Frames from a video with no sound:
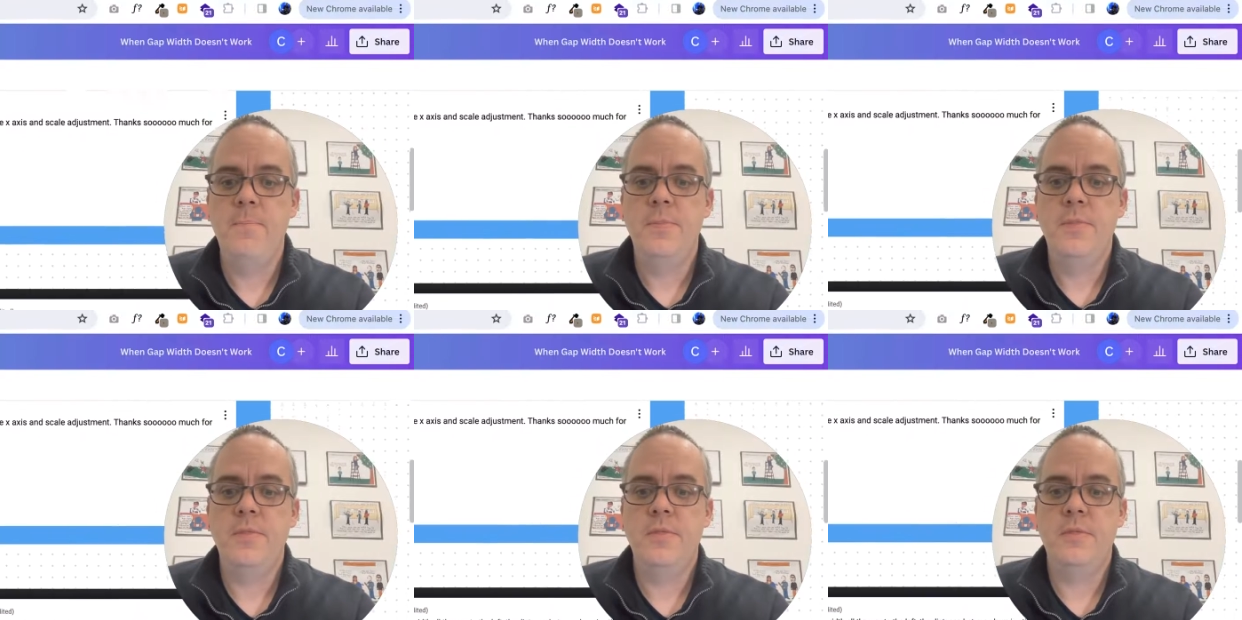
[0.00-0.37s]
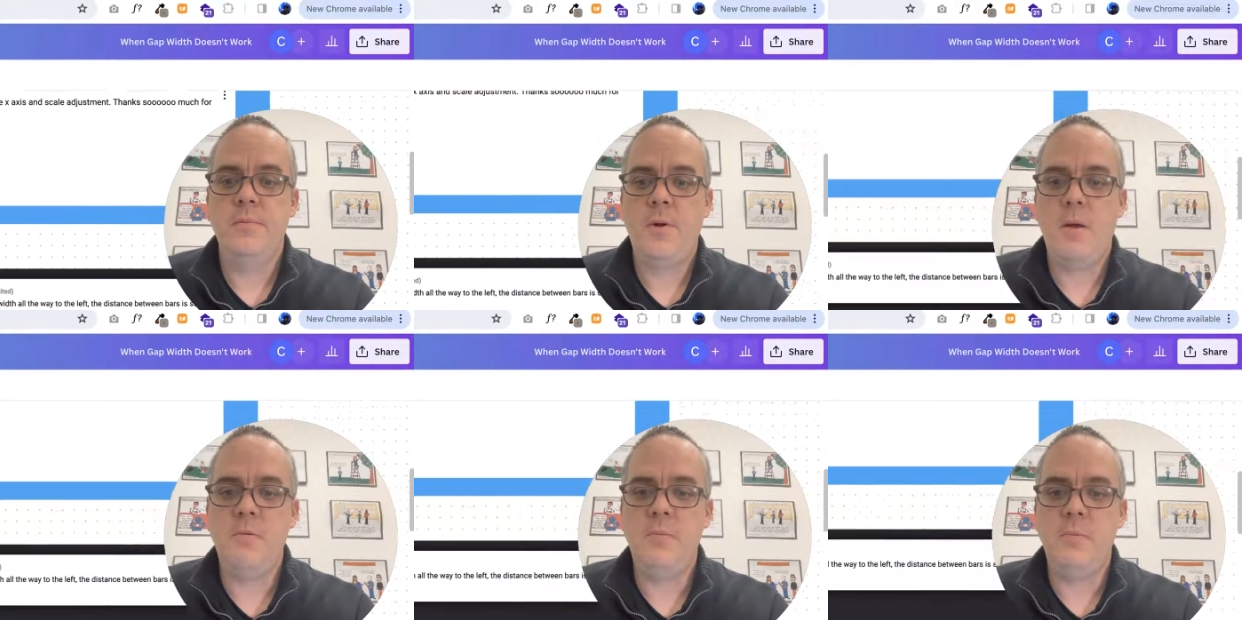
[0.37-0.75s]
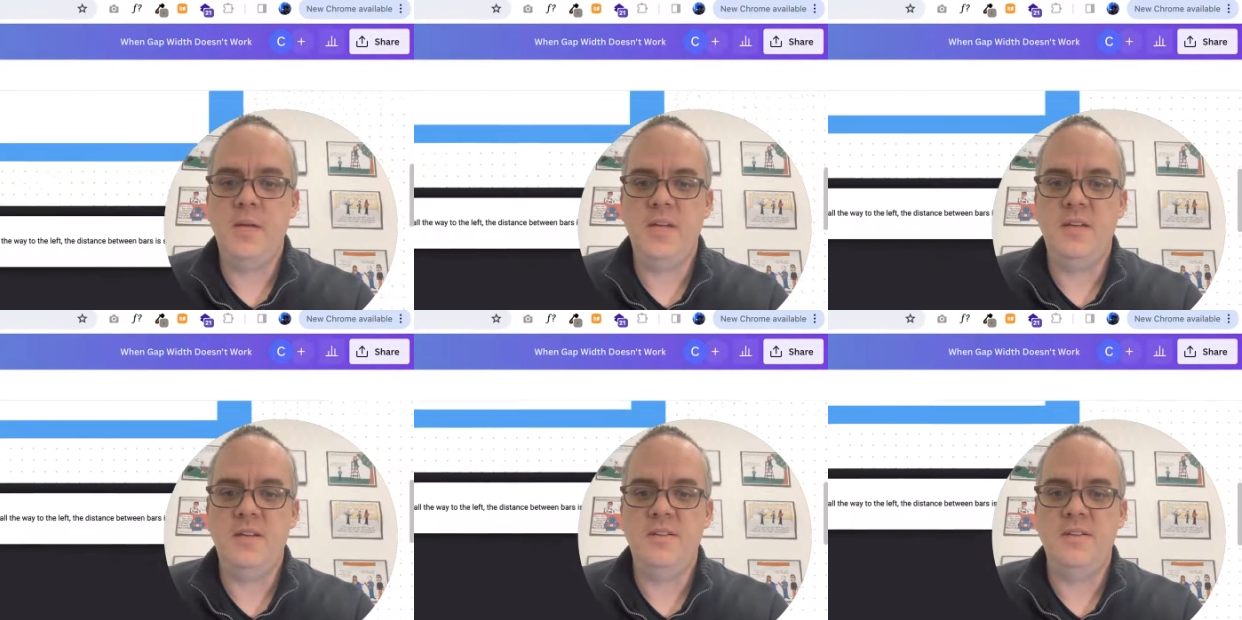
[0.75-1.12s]
And the problem
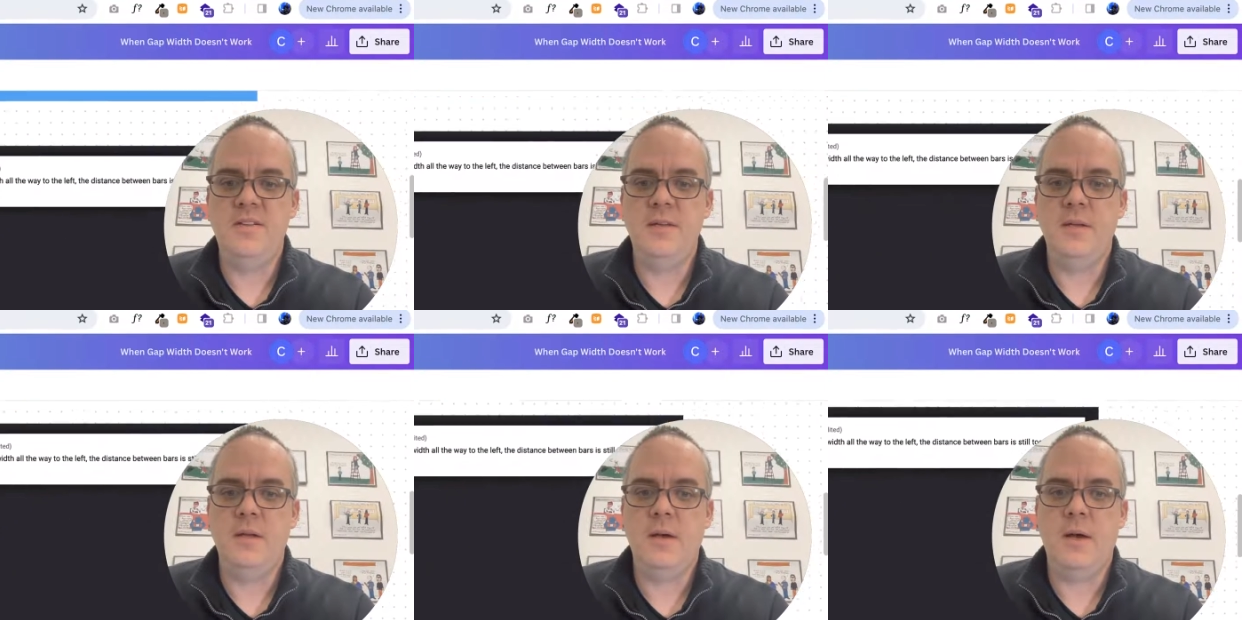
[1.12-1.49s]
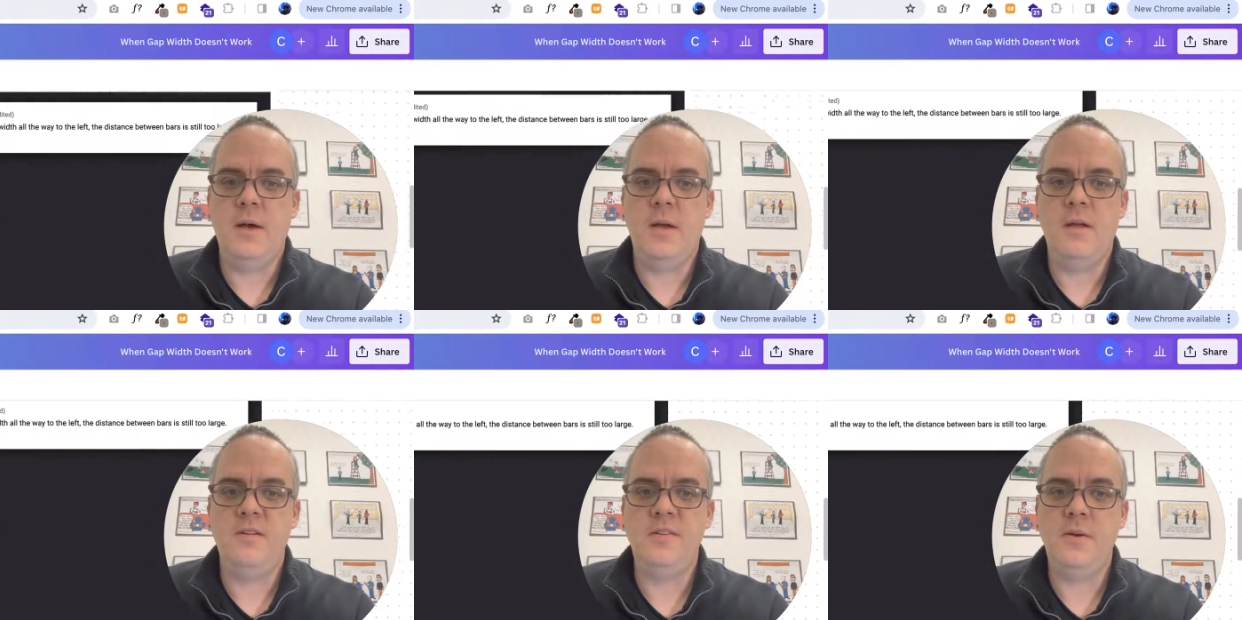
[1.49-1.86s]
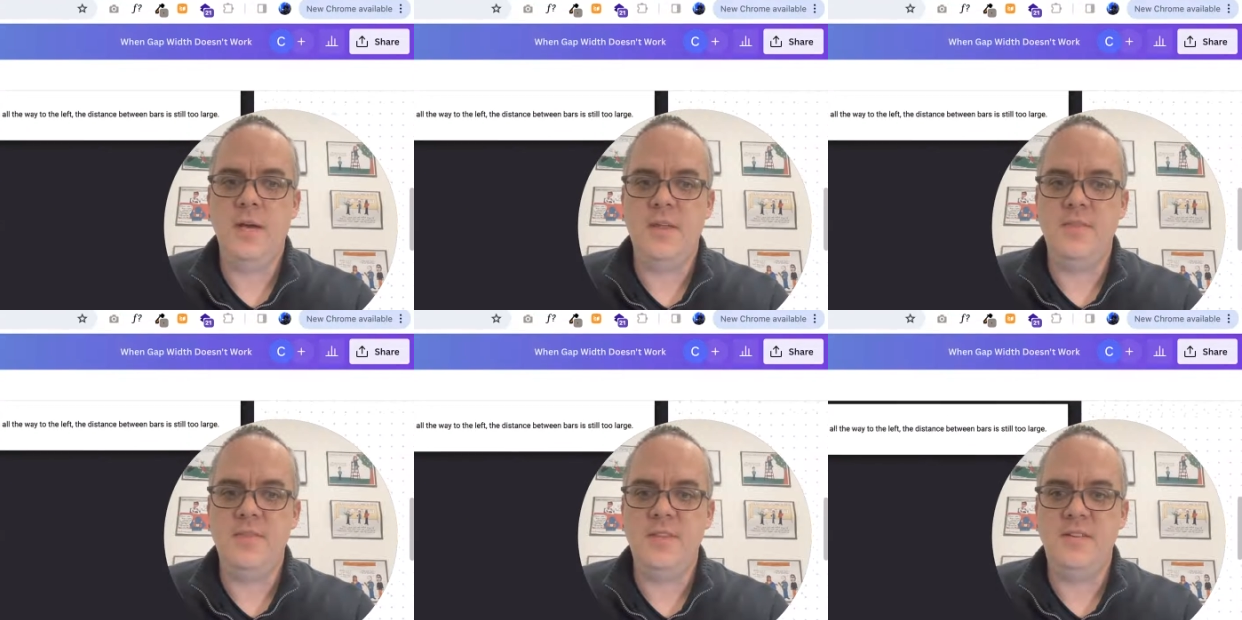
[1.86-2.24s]
is I also
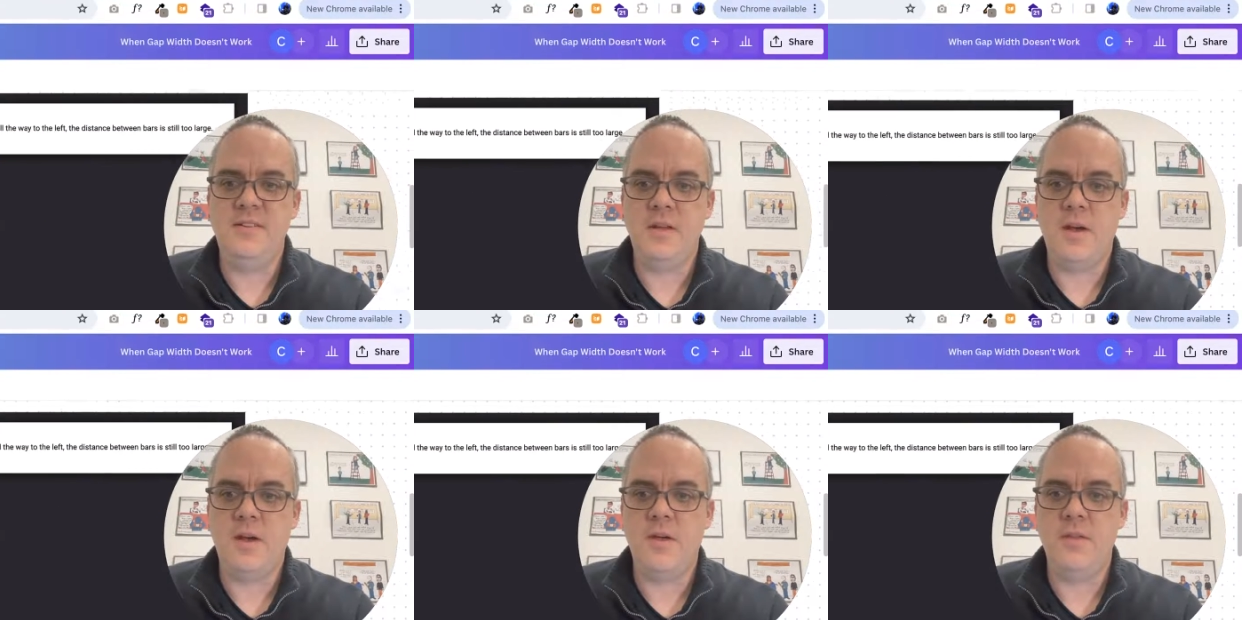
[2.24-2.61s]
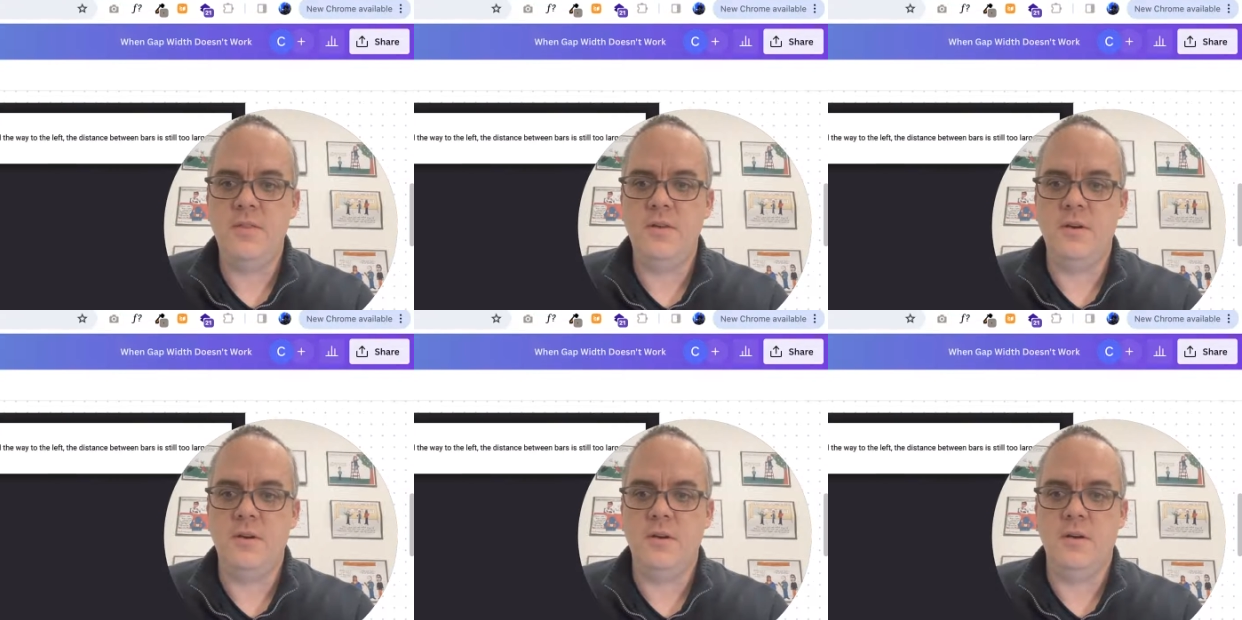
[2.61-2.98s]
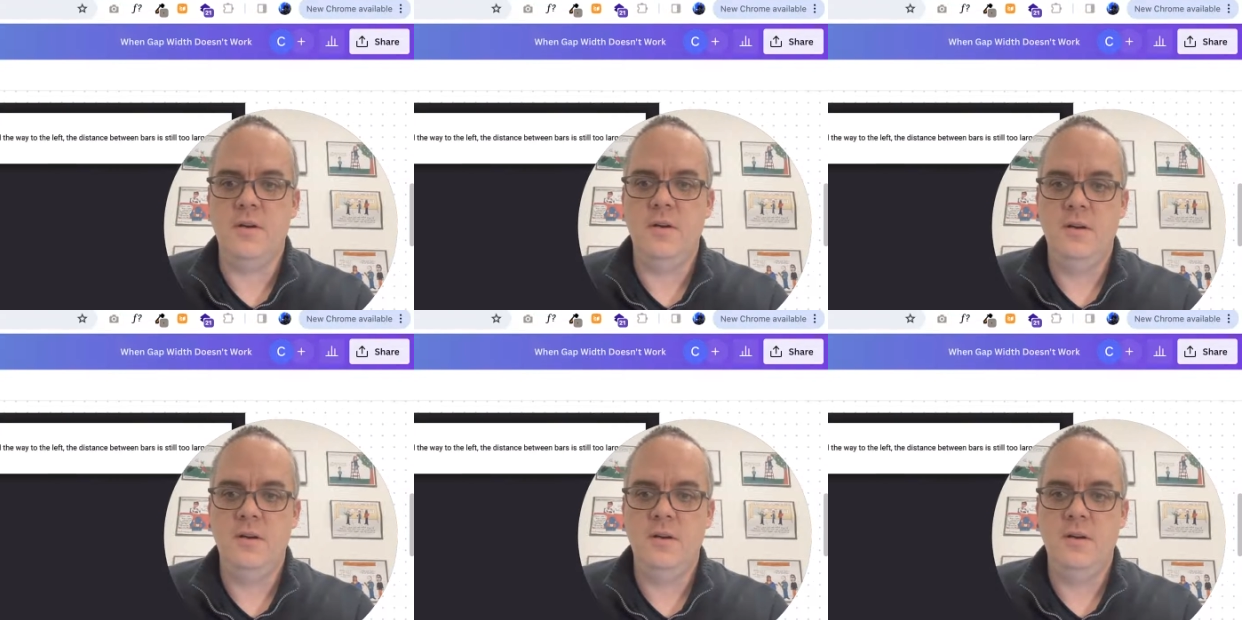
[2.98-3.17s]
got these other